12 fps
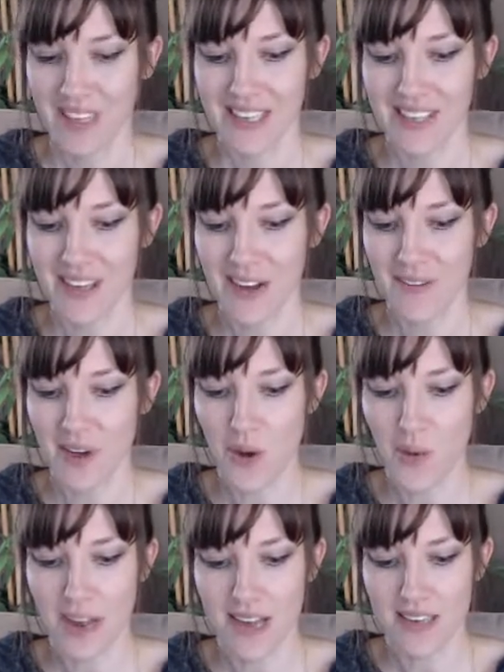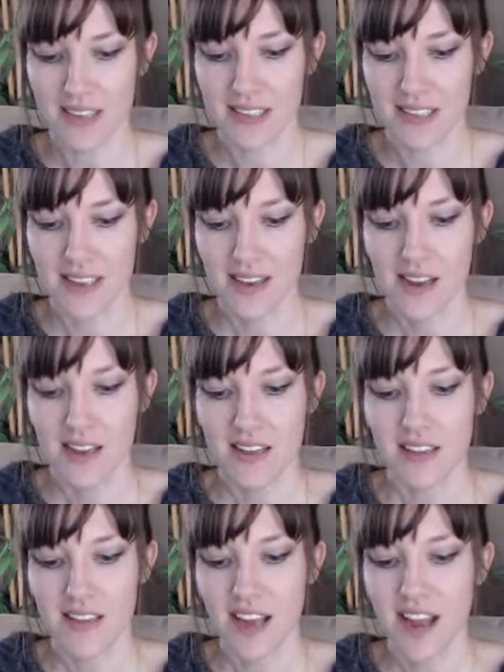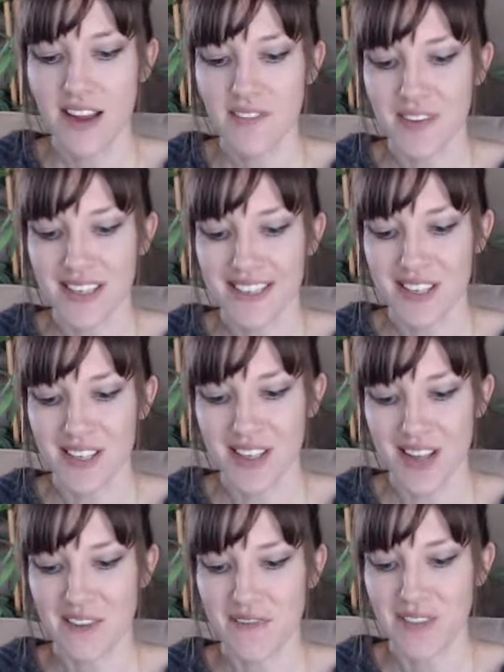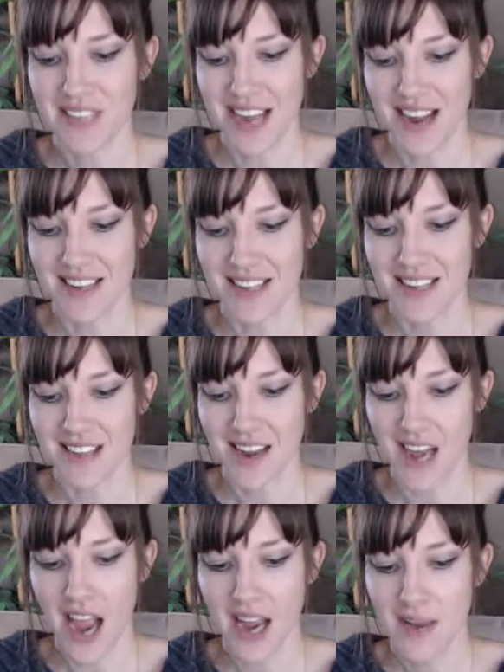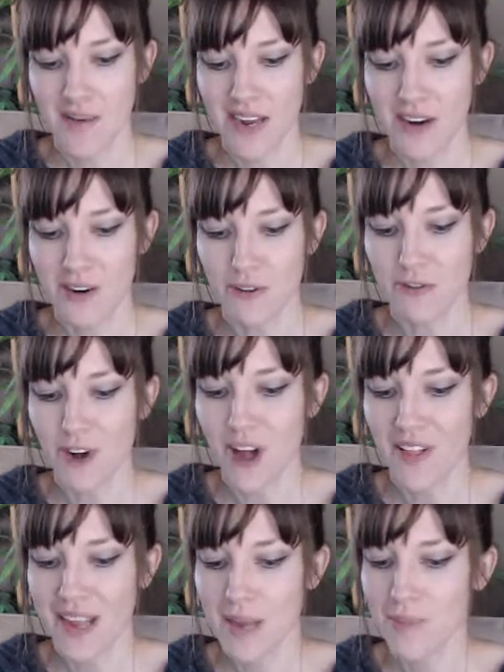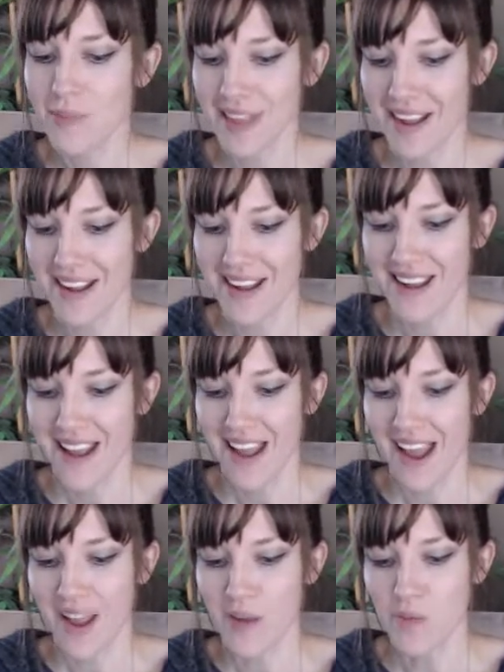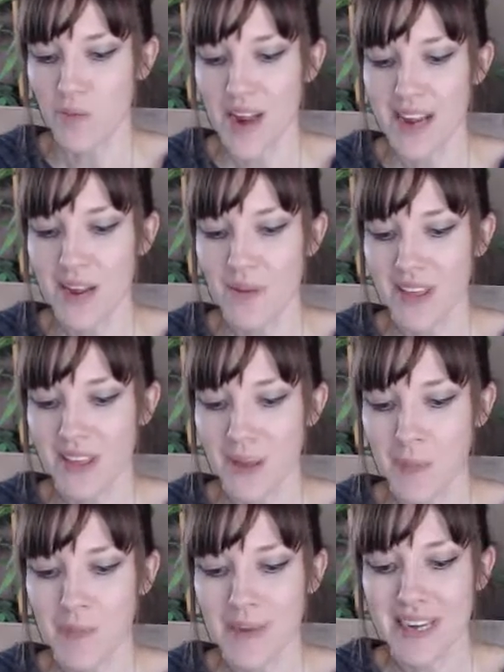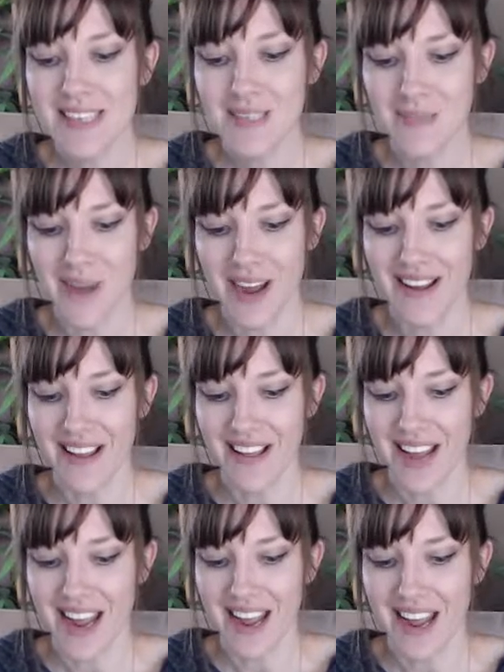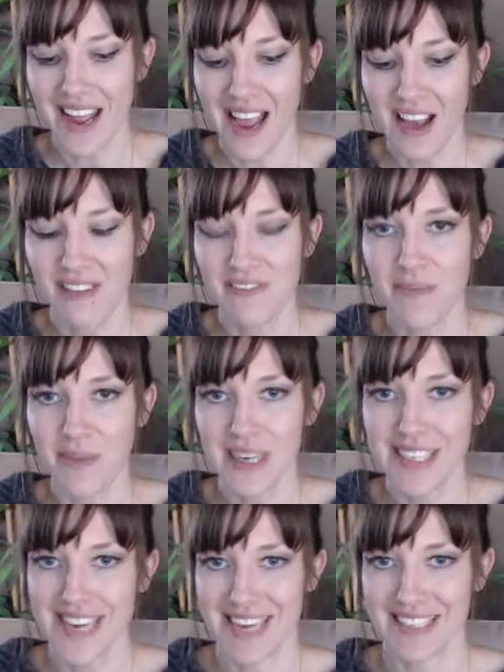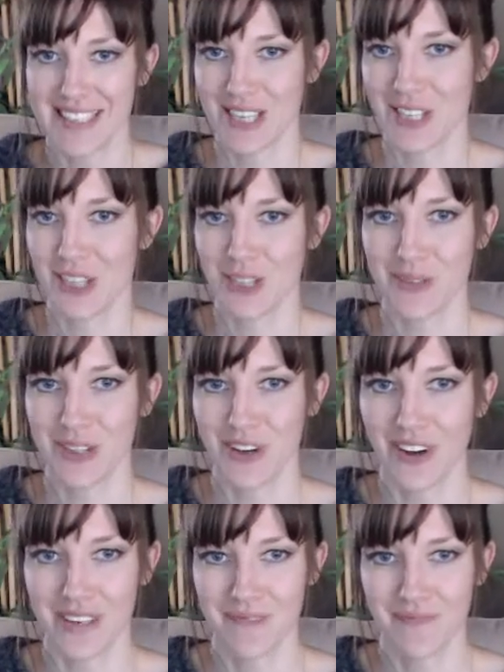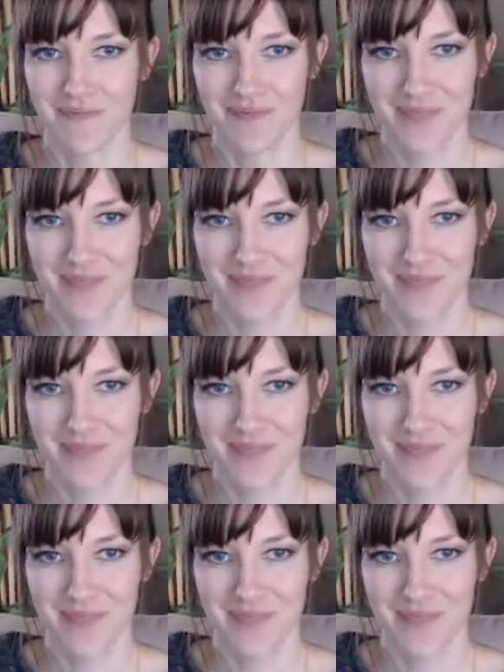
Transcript: Love awaits. Life is a delightful dance, and I am here to frolic and play. I am ready with a big smile, and I have my dancing shoes on.